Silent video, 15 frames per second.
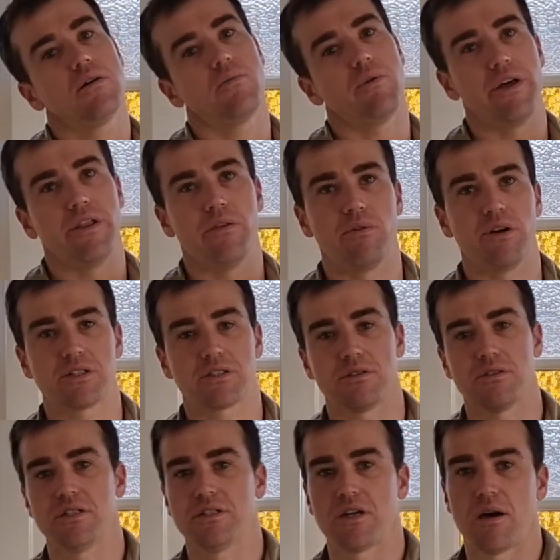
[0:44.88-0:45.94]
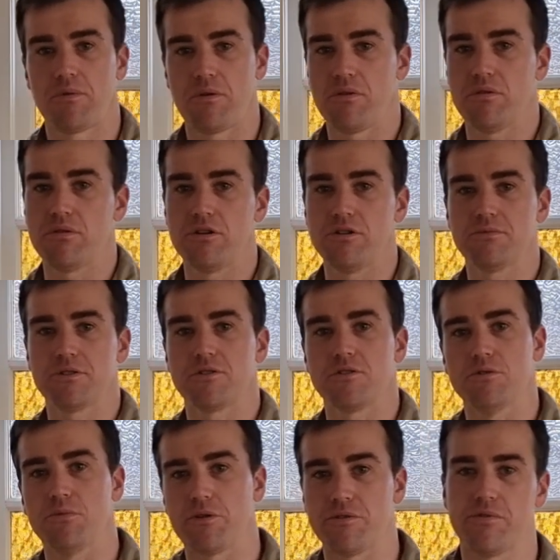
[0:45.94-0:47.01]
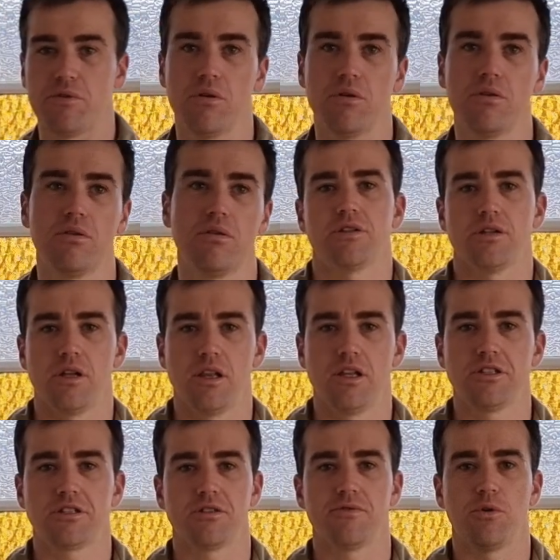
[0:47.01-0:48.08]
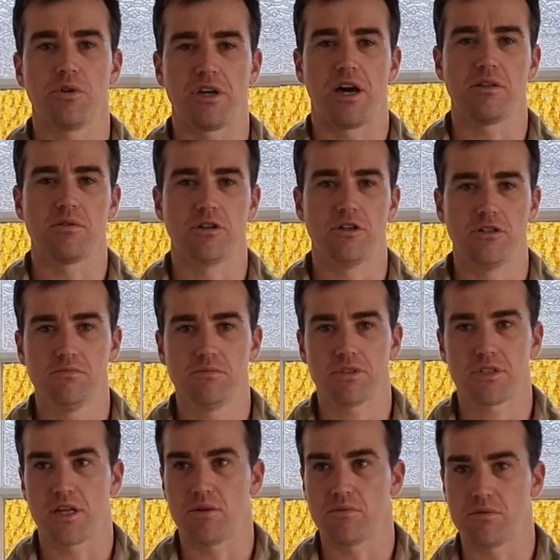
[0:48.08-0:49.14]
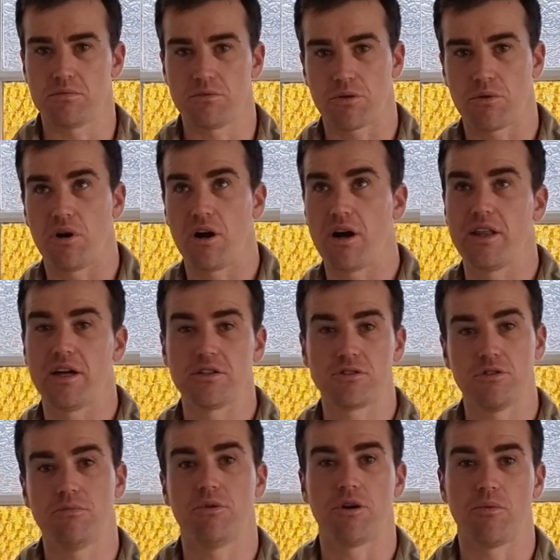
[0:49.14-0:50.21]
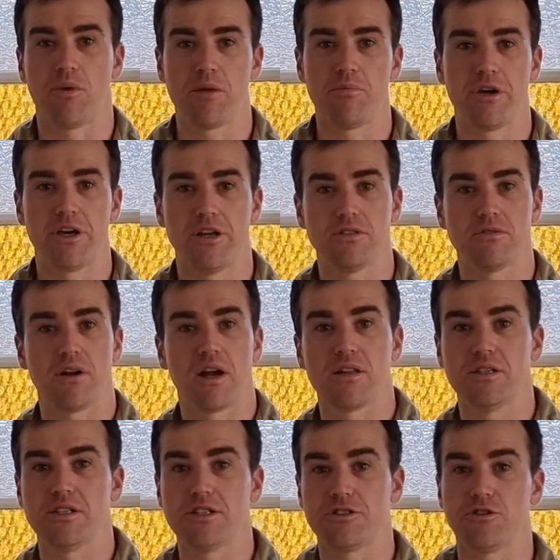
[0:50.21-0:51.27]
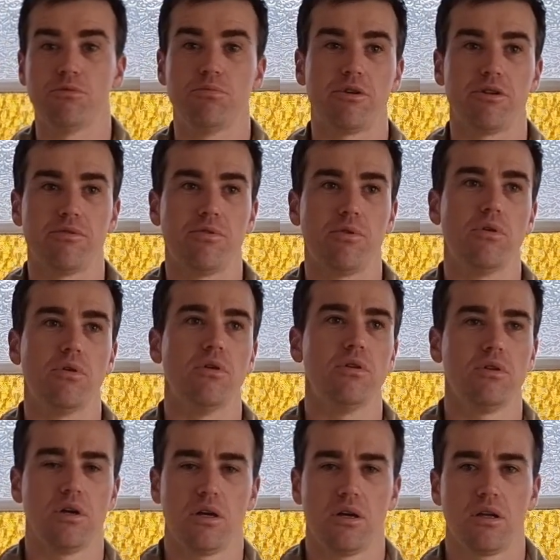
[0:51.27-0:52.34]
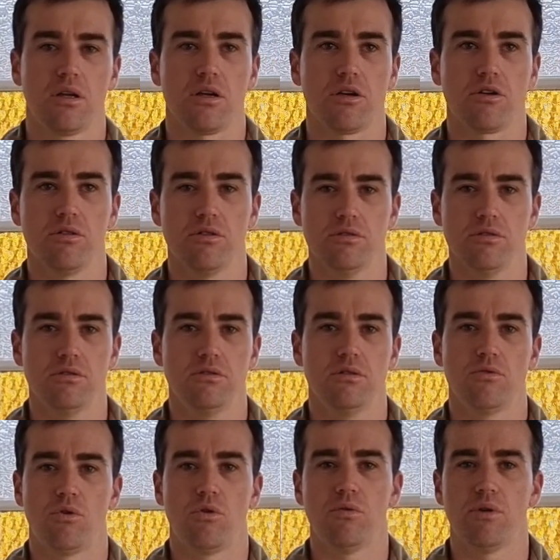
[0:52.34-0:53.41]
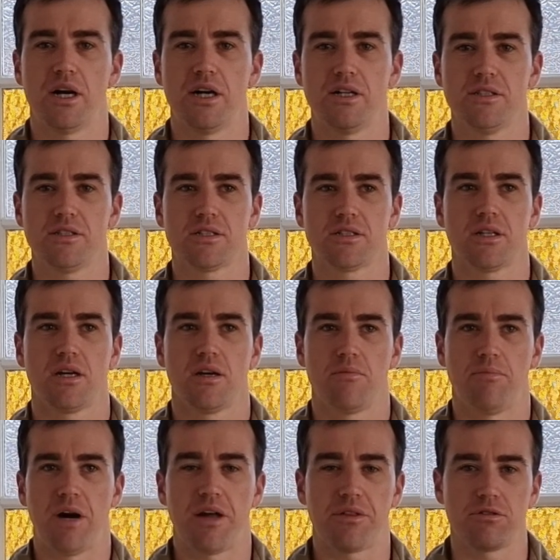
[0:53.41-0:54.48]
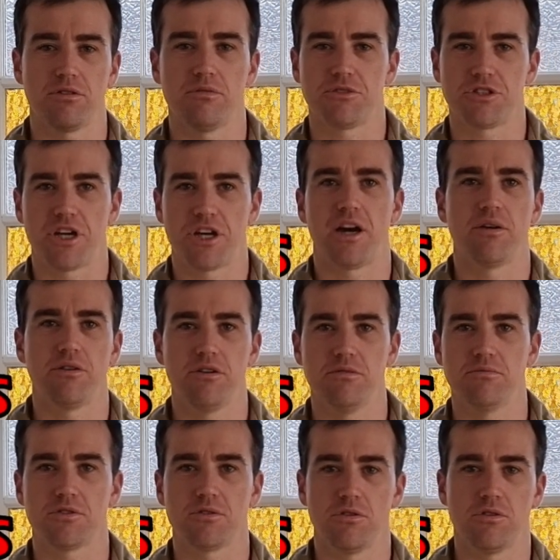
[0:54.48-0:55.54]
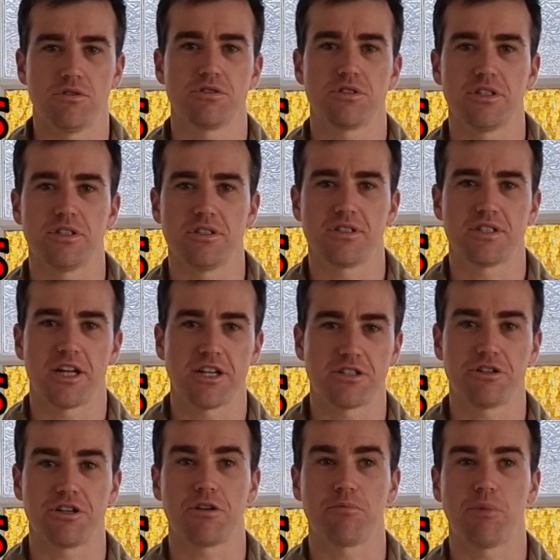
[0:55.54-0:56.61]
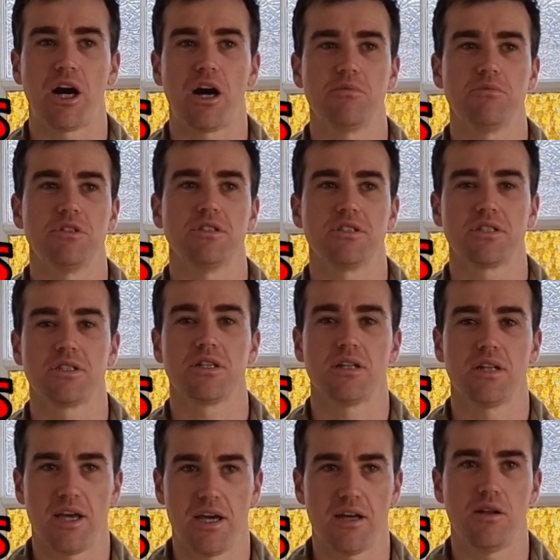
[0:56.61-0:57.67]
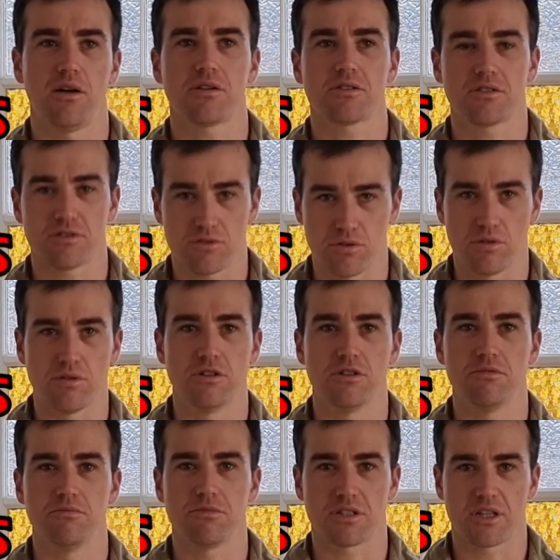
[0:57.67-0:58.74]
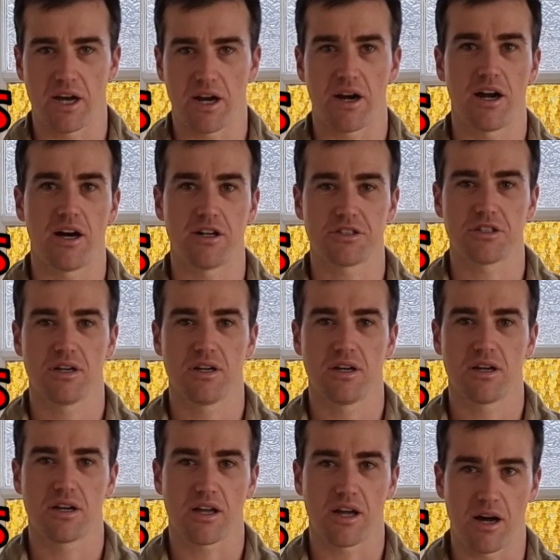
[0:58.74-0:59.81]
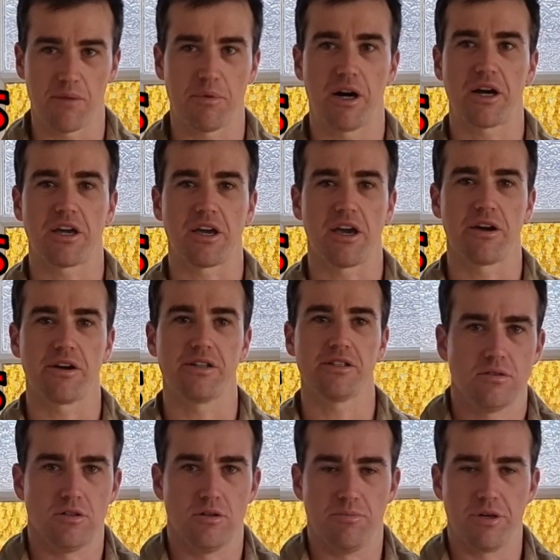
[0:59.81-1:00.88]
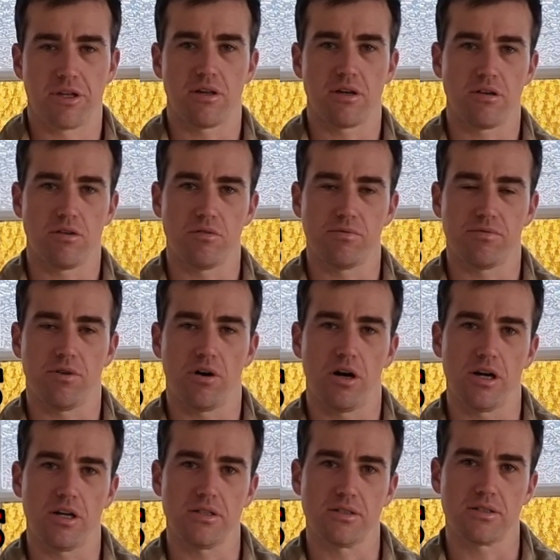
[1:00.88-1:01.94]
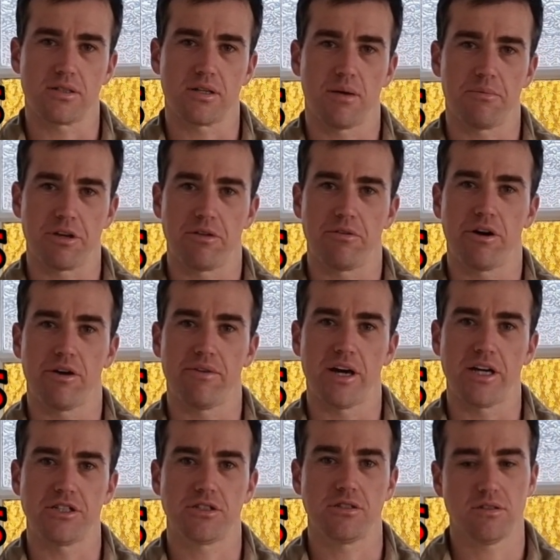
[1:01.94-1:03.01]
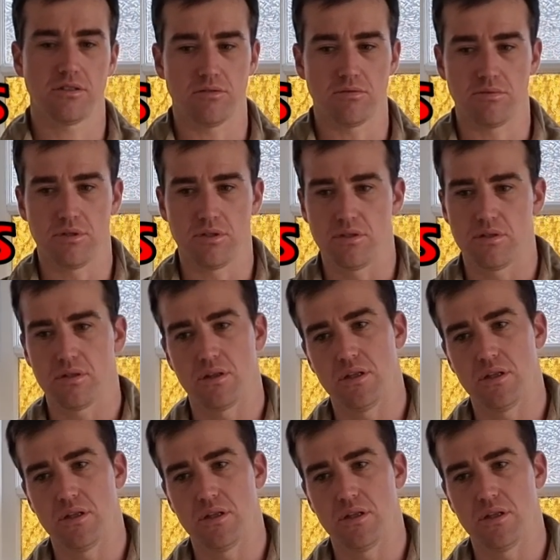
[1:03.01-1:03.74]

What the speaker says: where the rest of these habitable rooms are 2.4. So the list of all the other rooms that will require that 2.1 meters rather than the 2.4 include hallways, bathrooms, shower rooms, laundry, sanitary compartments, airlocks, storerooms, garage, car parking area. So a big thing you'll find coming in renovations, you'll be